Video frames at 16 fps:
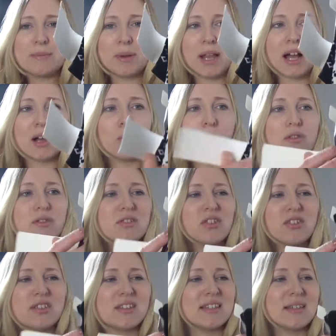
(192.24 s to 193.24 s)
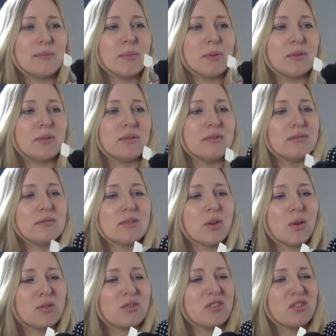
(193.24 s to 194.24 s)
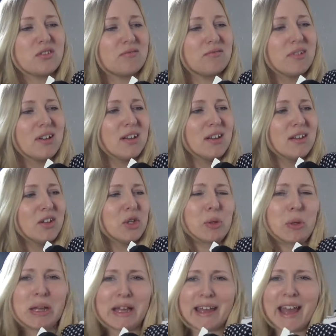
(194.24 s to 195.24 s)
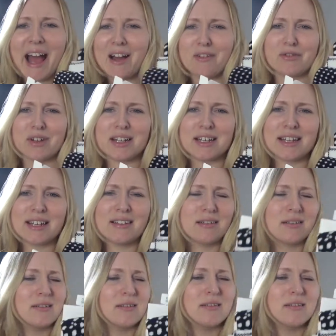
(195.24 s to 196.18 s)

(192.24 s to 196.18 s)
and black ones, just as simple socks as you can get, really.